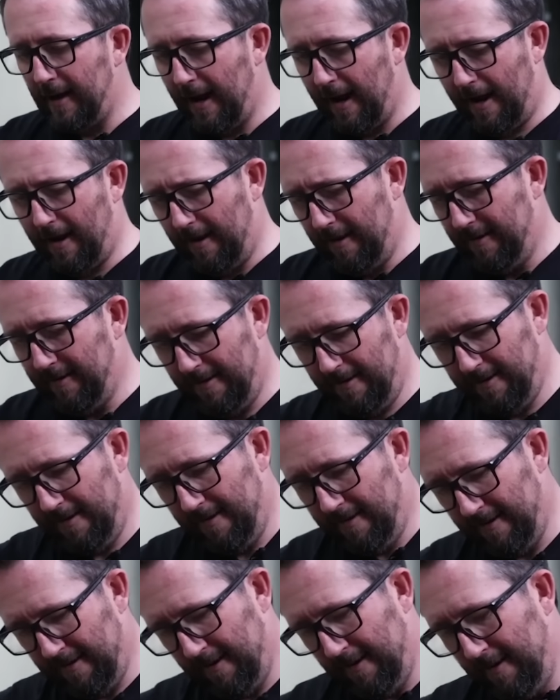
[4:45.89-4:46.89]
Nah,
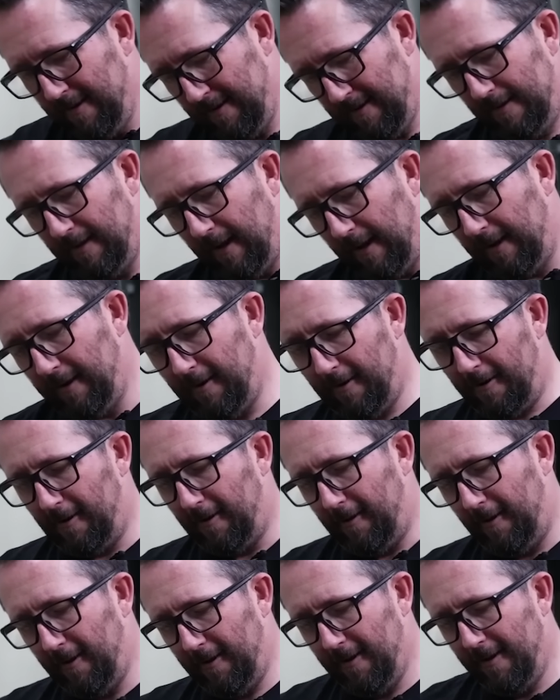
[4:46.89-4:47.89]
not at
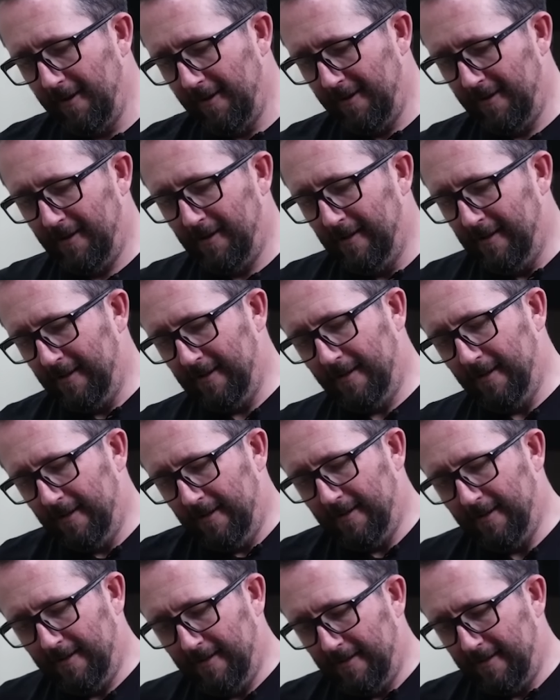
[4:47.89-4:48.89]
all.
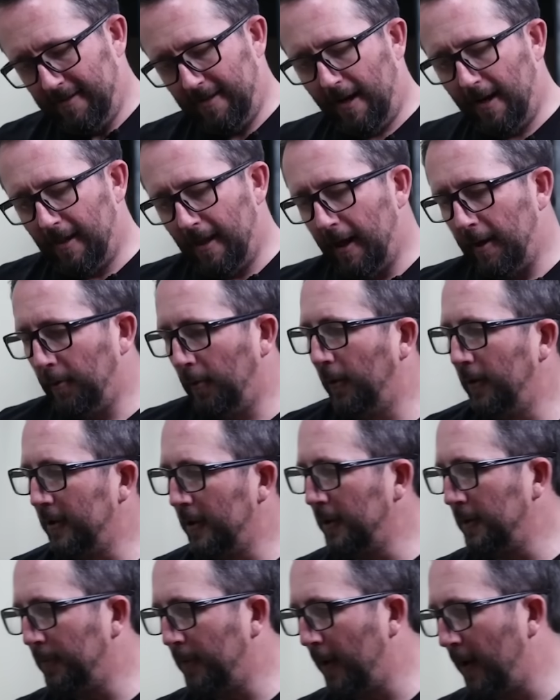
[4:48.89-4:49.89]
Not a lot of oil
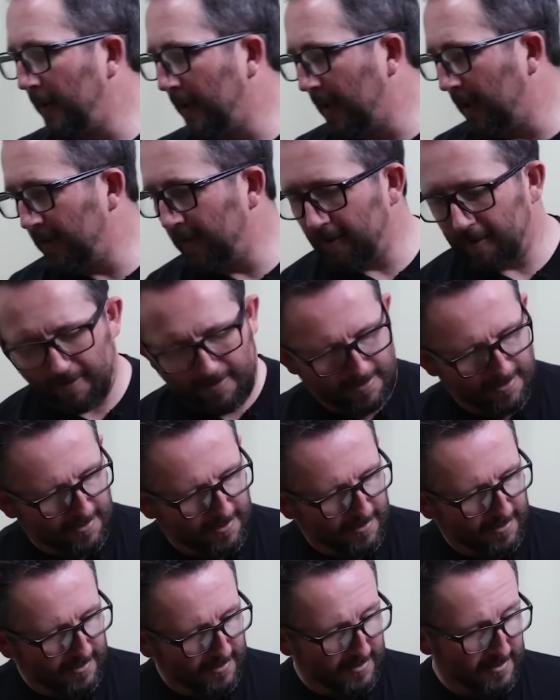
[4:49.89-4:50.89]
on the ball either.
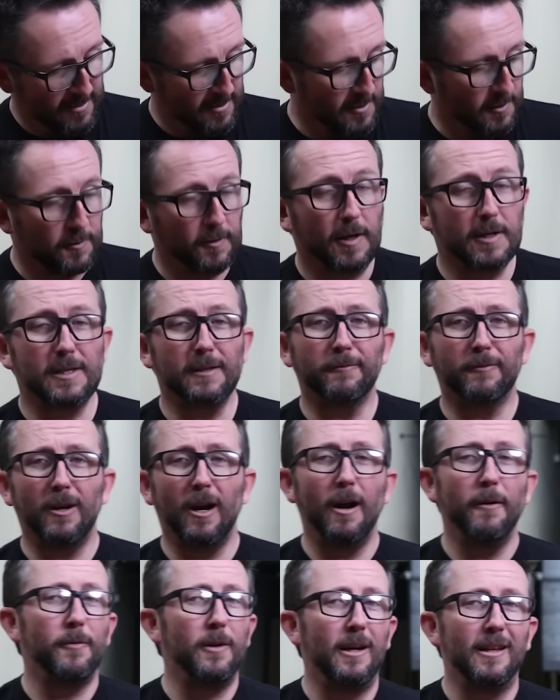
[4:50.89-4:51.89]
Aggressive
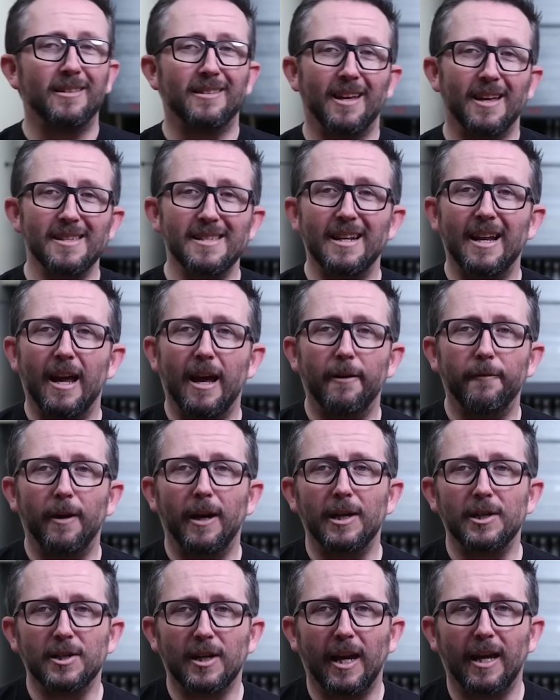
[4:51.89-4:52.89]
cover, and it doesn't have
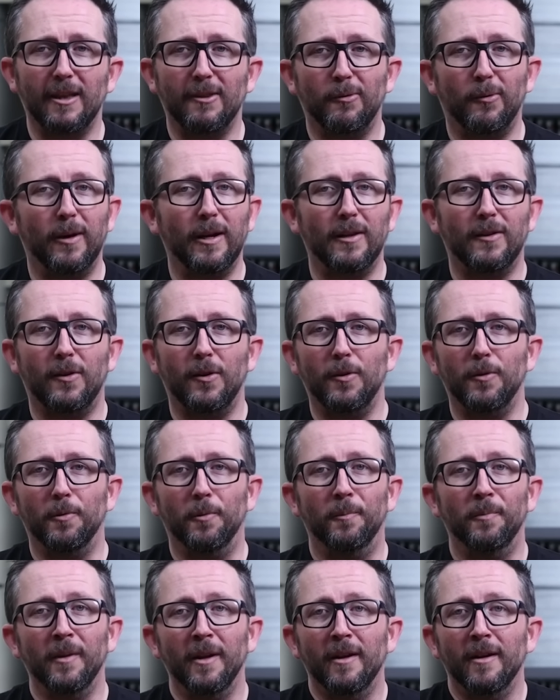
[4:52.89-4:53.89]
HK22.
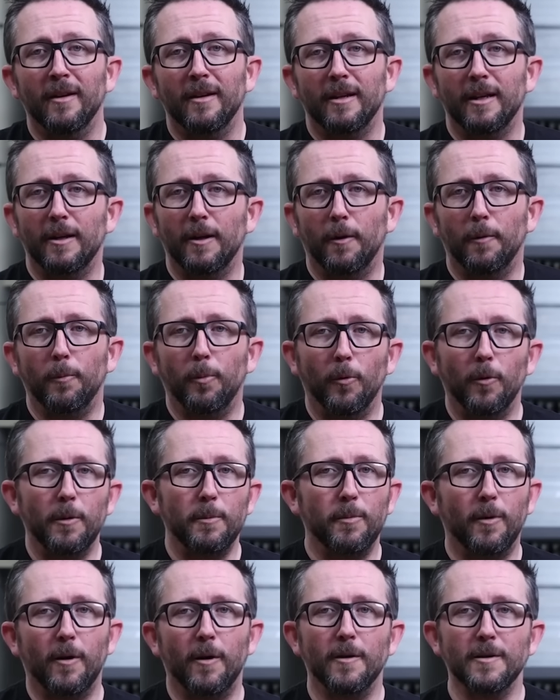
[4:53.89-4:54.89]
You know,
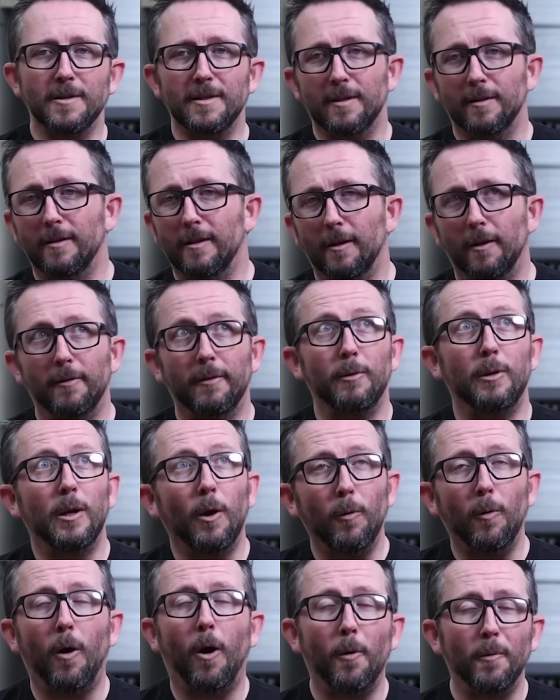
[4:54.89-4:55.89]
bowling balls, you know, you
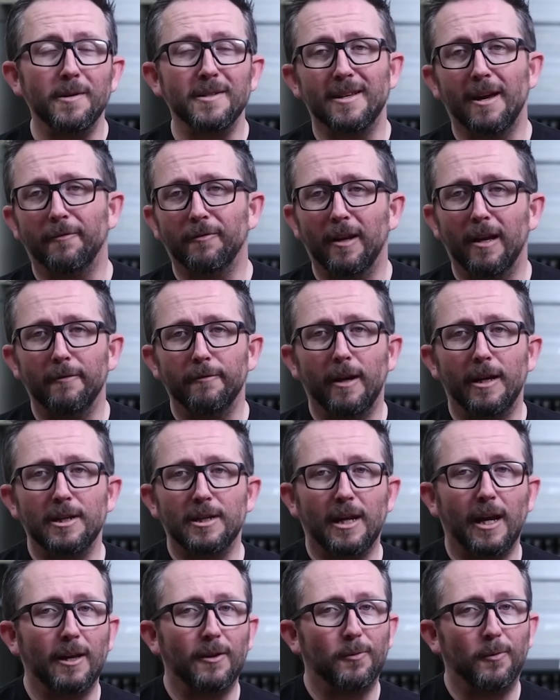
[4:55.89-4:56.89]
don't always have to have
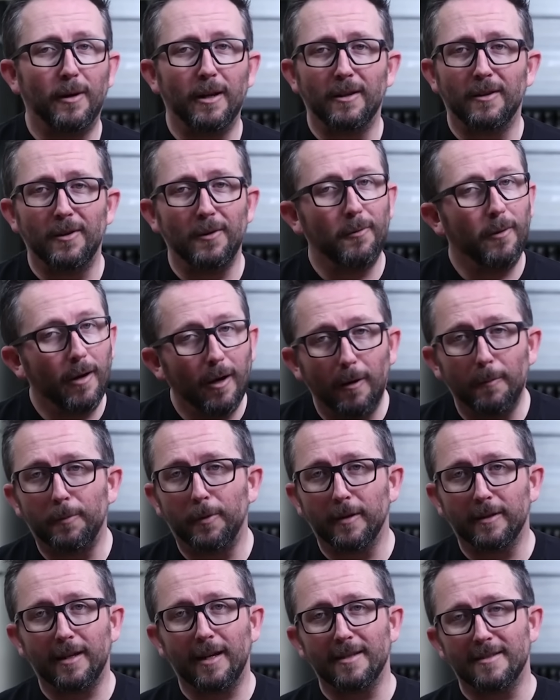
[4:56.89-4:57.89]
HK22. We don't
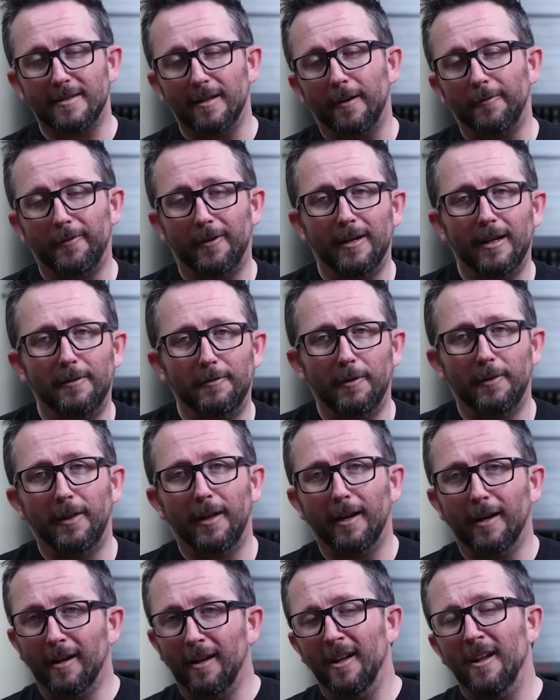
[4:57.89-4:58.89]
put that stuff on
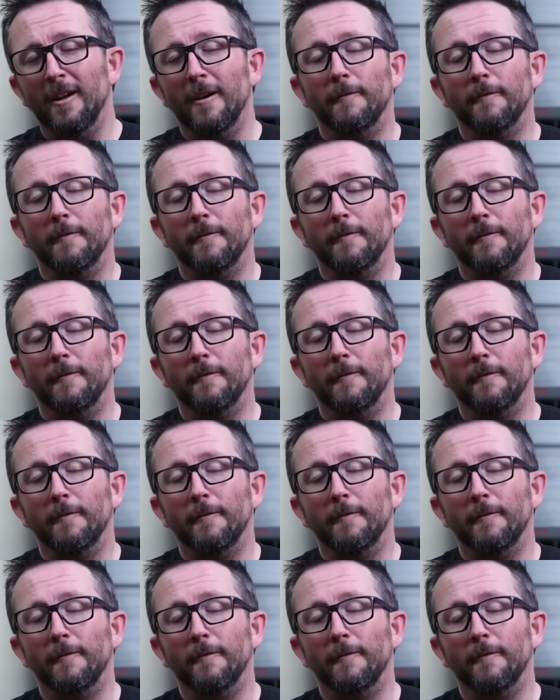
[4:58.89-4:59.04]
everything.